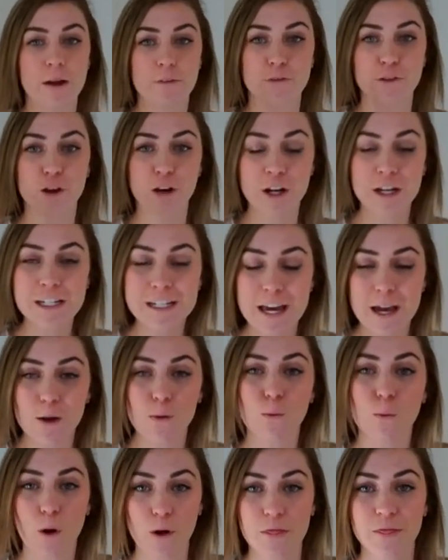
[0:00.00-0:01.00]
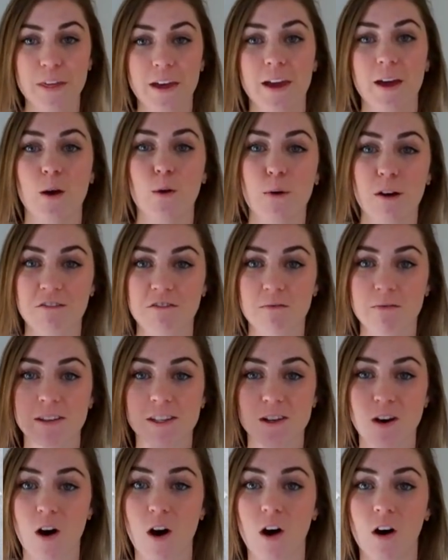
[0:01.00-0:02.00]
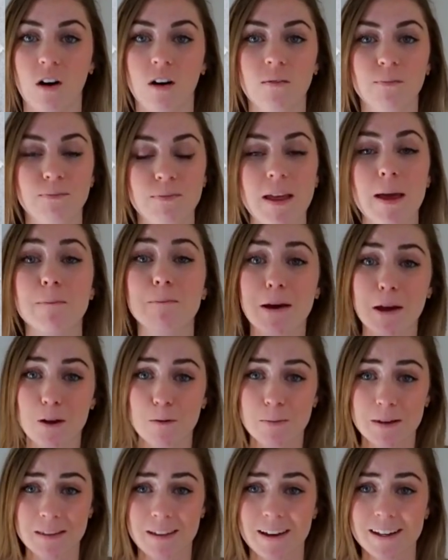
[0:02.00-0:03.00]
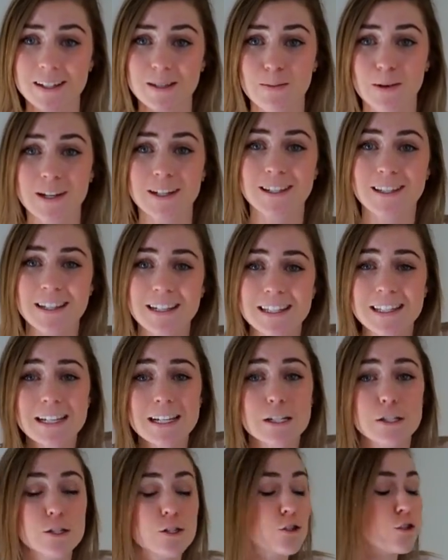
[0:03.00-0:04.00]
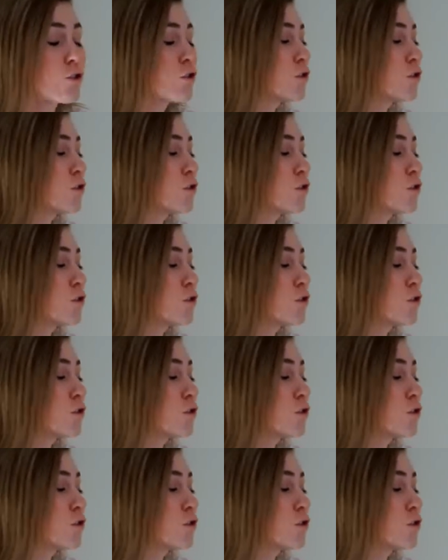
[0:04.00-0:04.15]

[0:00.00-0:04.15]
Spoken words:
if you're gonna take one thing away from this haul, it better be this, because this is